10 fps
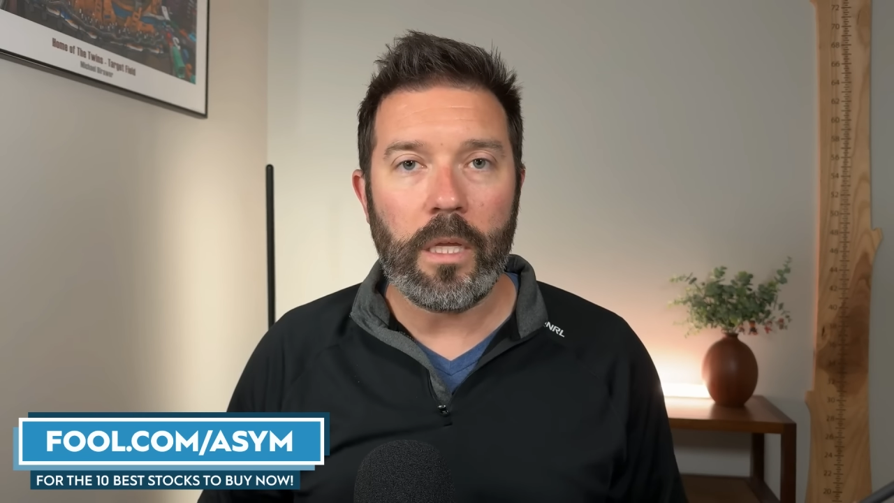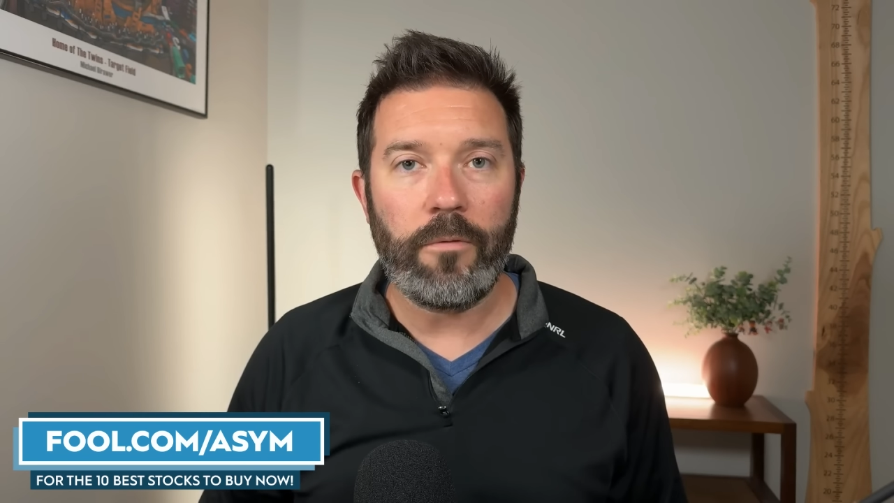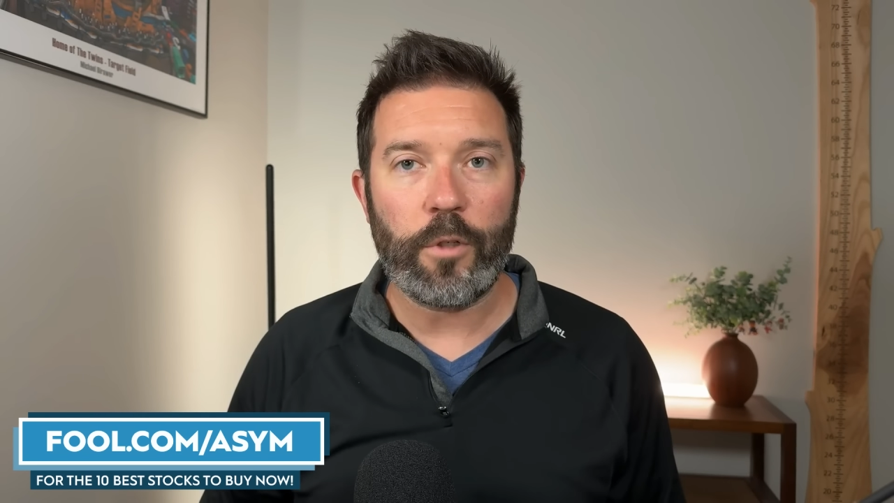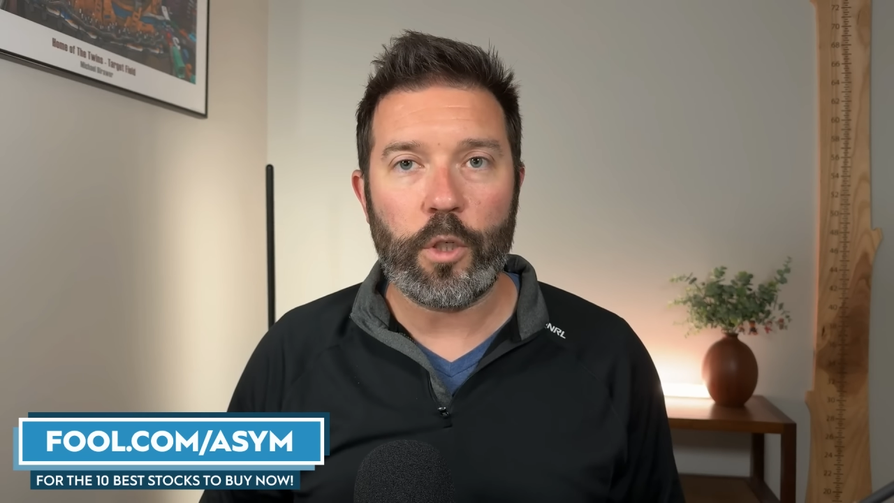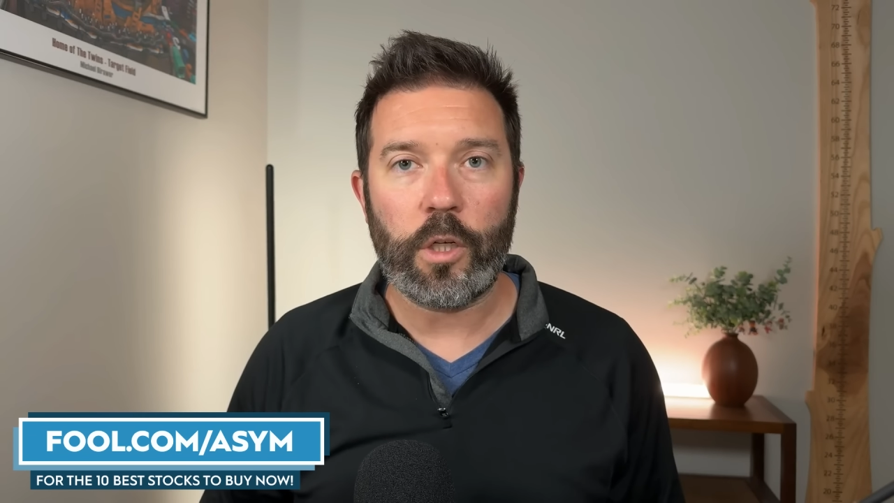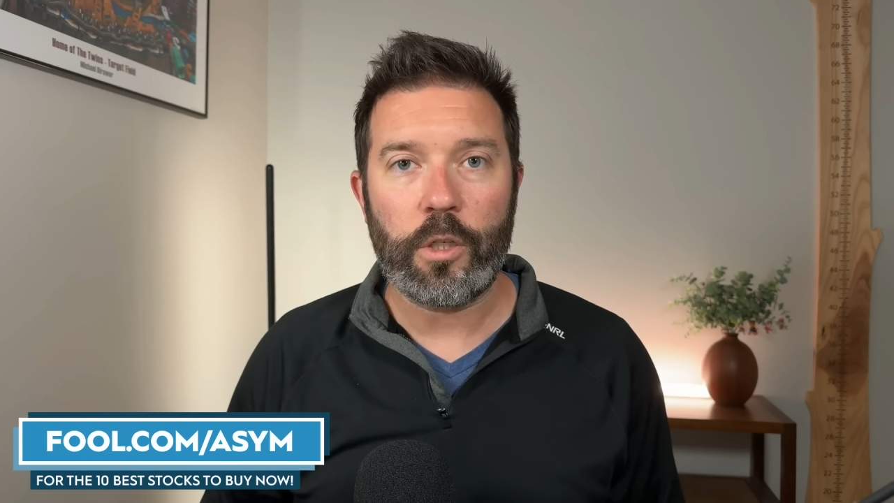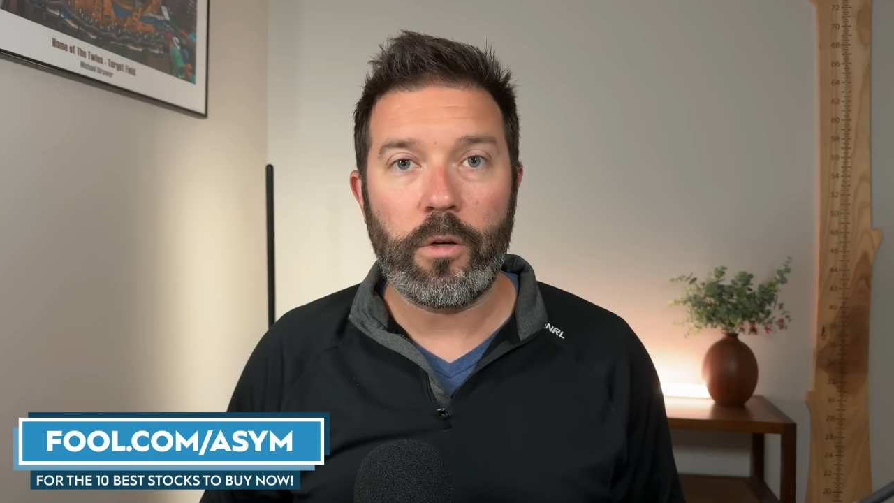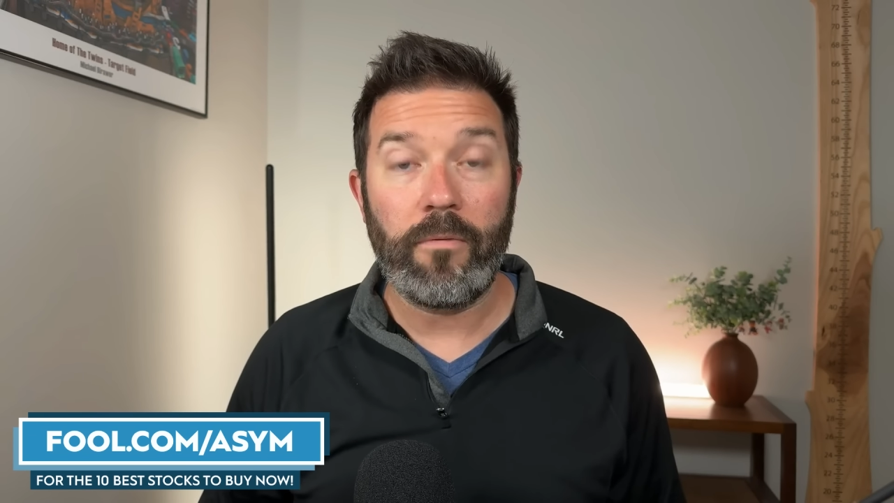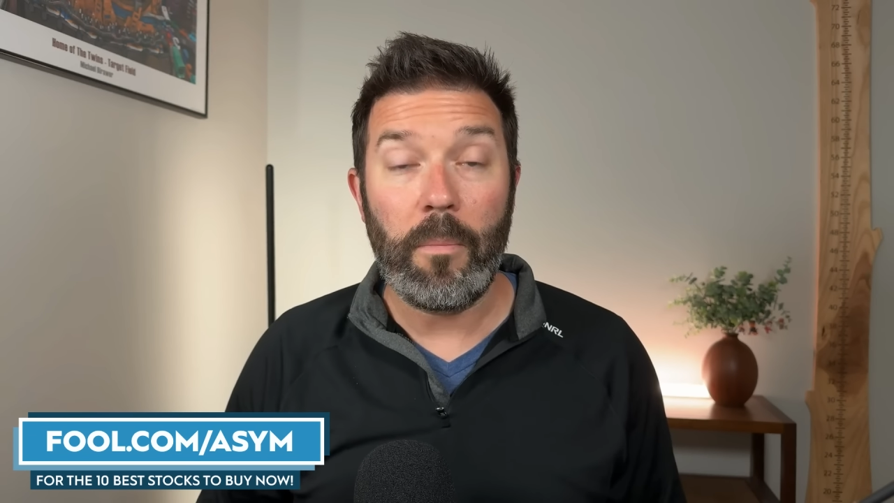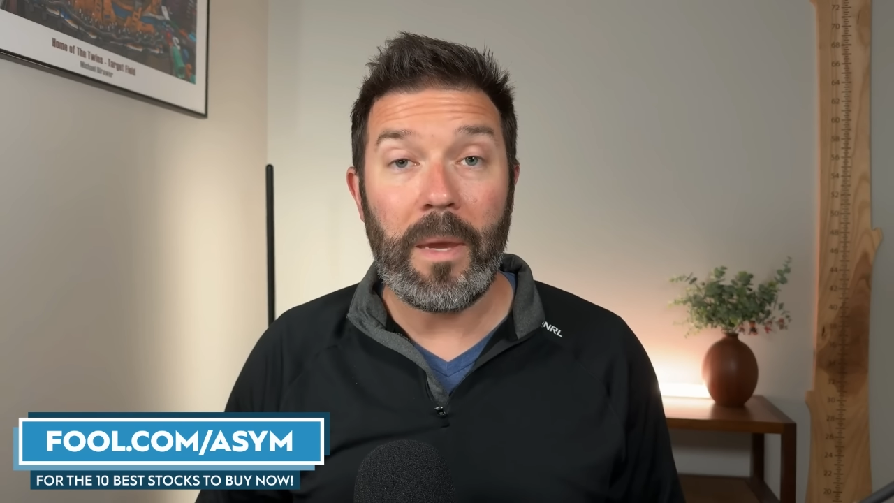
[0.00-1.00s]
infrastructure
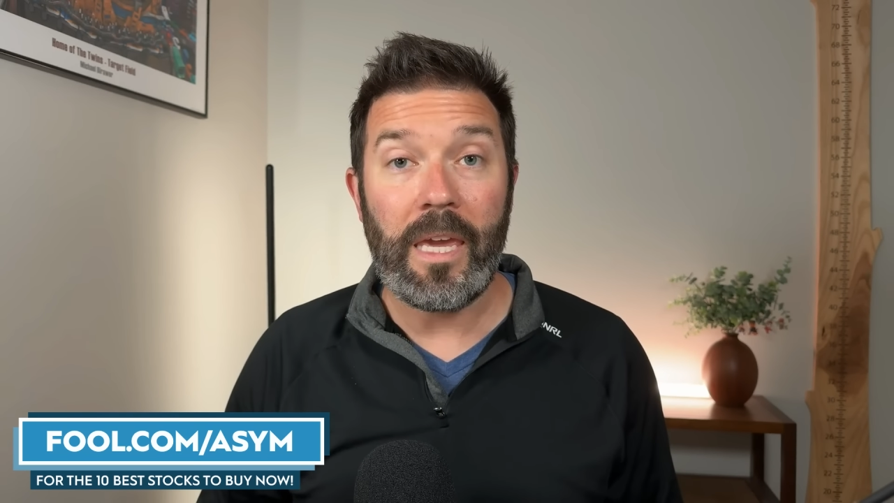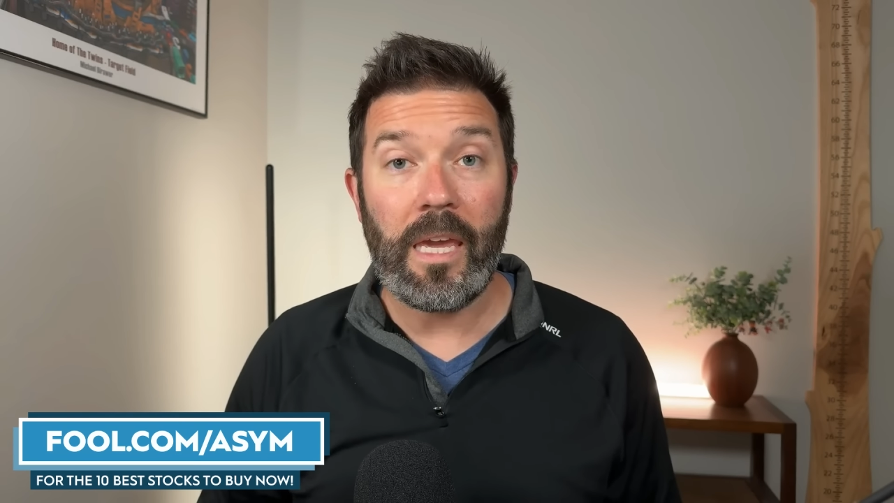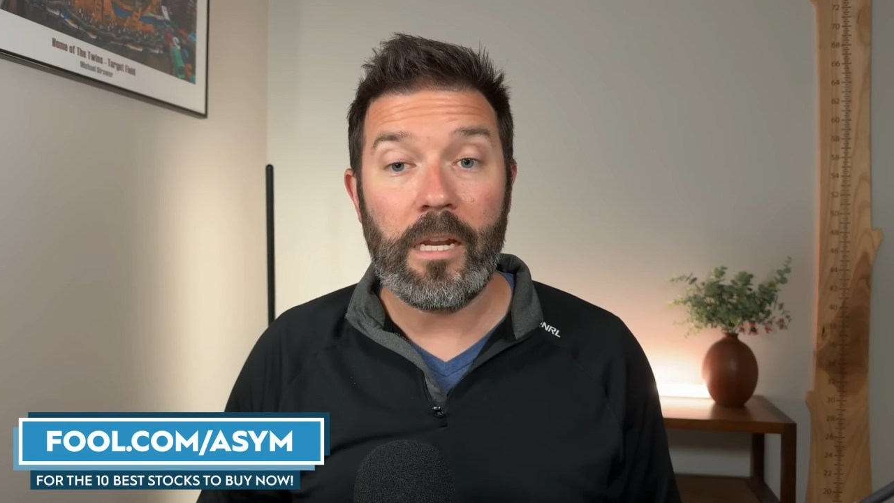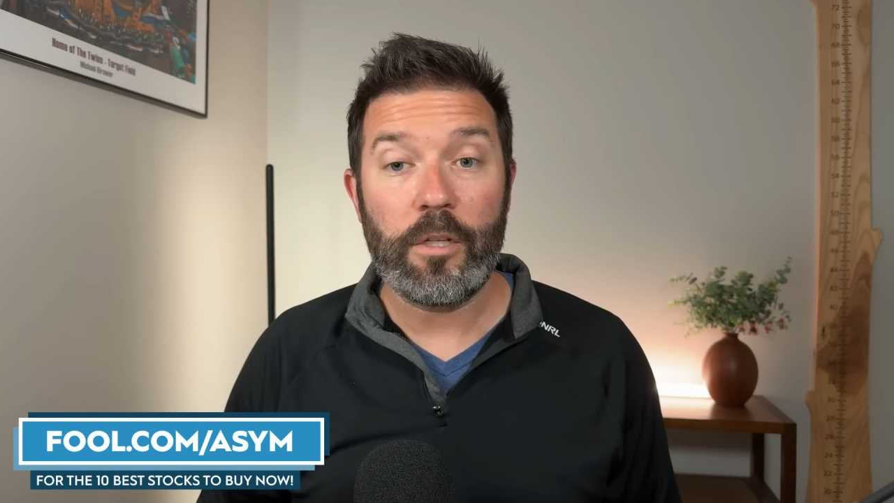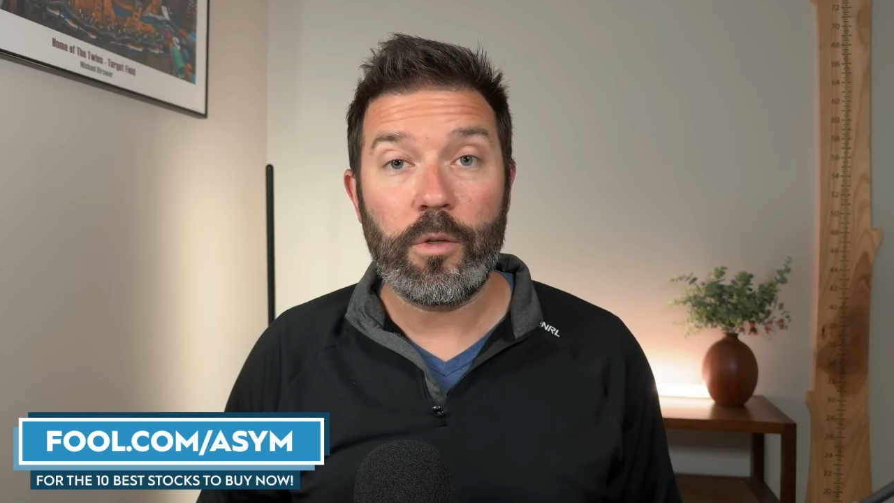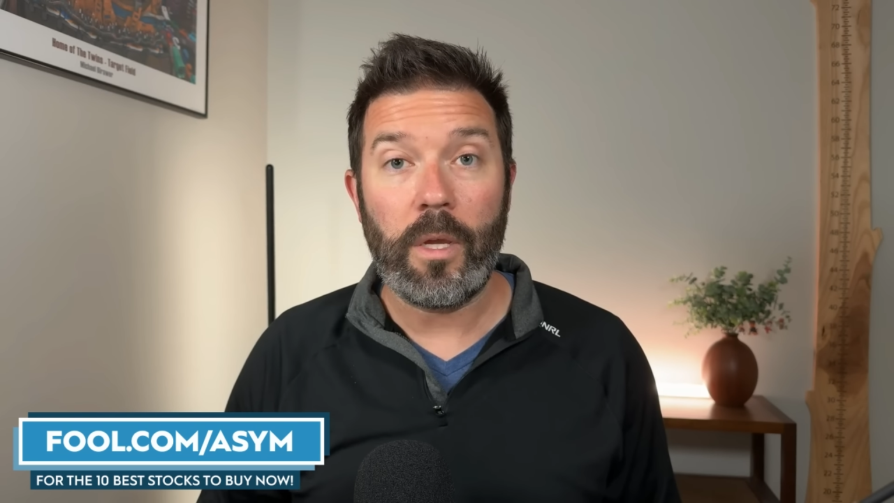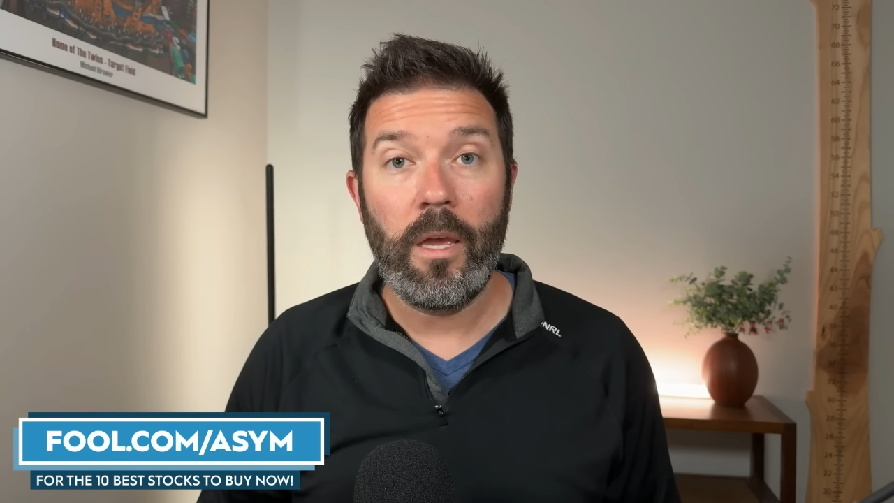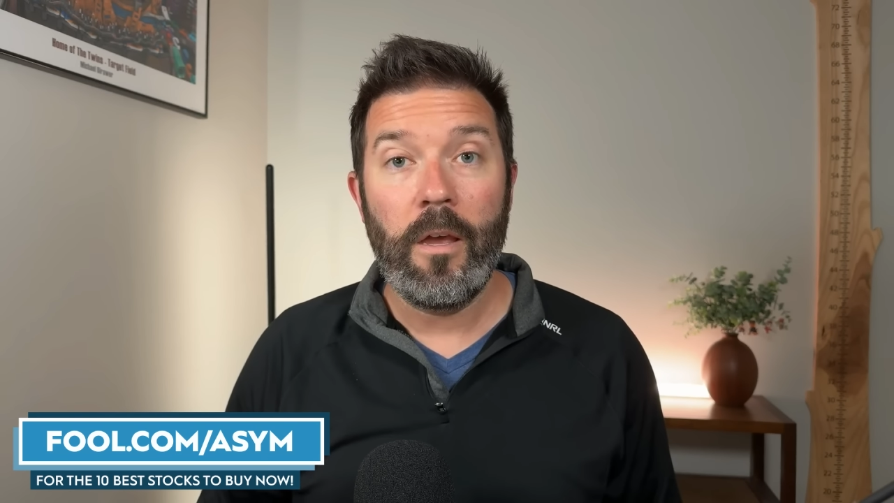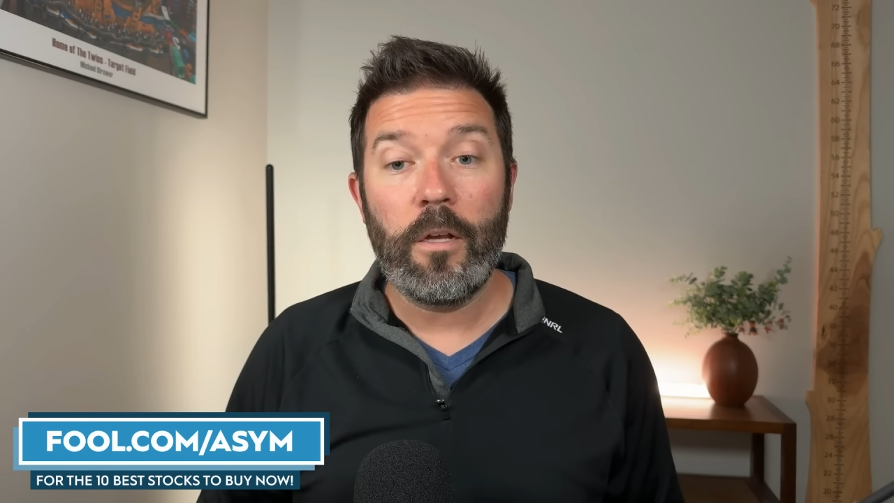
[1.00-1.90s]
of the banking industry.